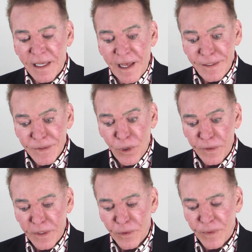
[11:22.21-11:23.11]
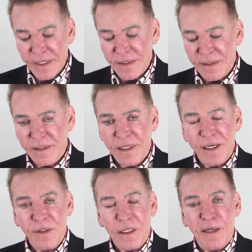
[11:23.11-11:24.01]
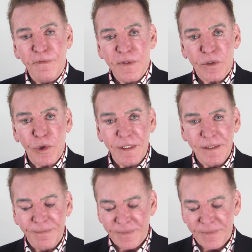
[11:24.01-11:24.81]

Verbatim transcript: God is all that there is, and life is good.